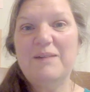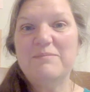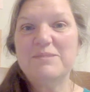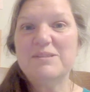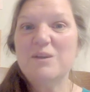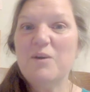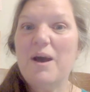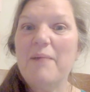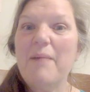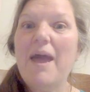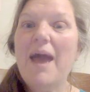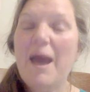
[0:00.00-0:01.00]
so
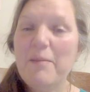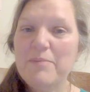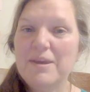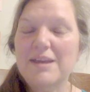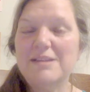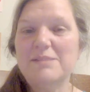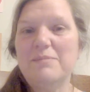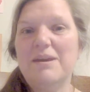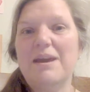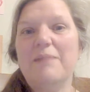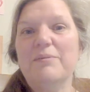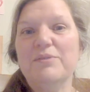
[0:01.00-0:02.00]
I'm happy to
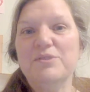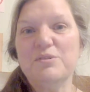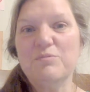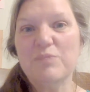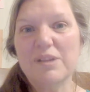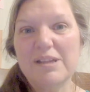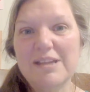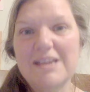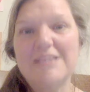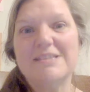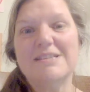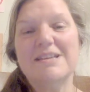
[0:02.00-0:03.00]
be able to
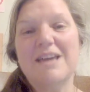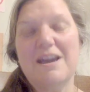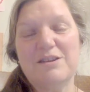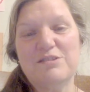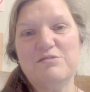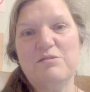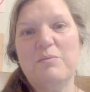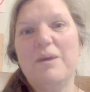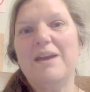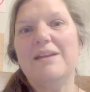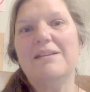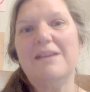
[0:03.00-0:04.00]
release the extra
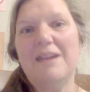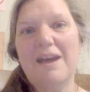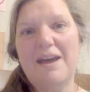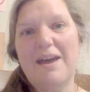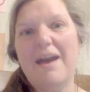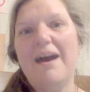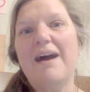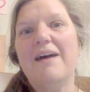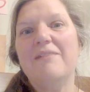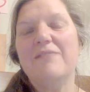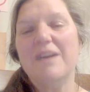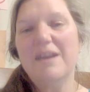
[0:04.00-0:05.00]
weight that I
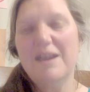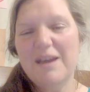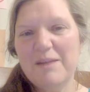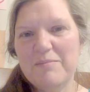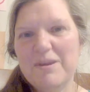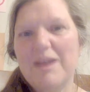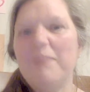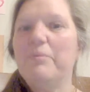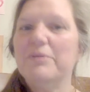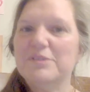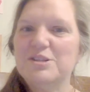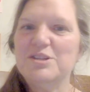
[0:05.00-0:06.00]
have, and be
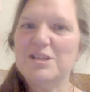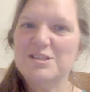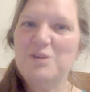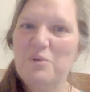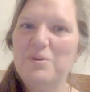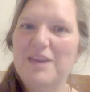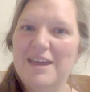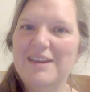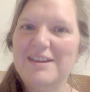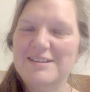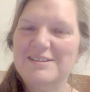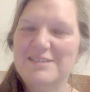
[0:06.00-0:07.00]
able to just
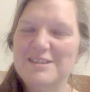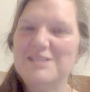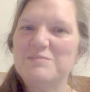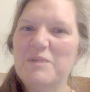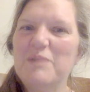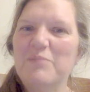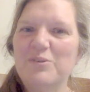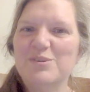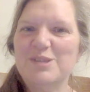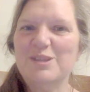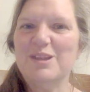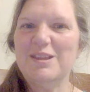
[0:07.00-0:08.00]
donate it to these
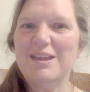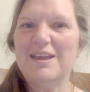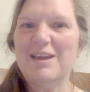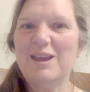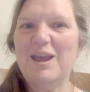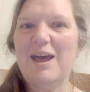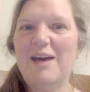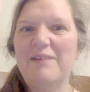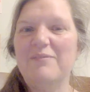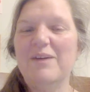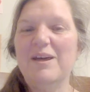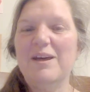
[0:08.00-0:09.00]
people so that they can
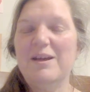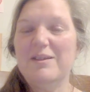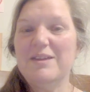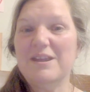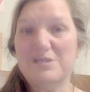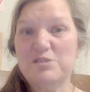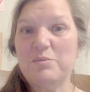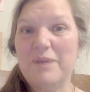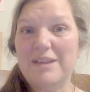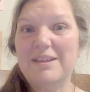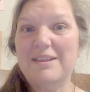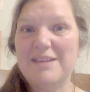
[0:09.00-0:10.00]
have the extra
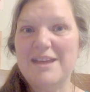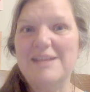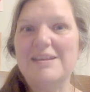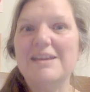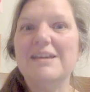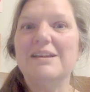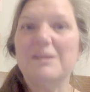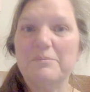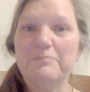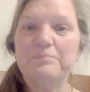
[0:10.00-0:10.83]
weight that they need.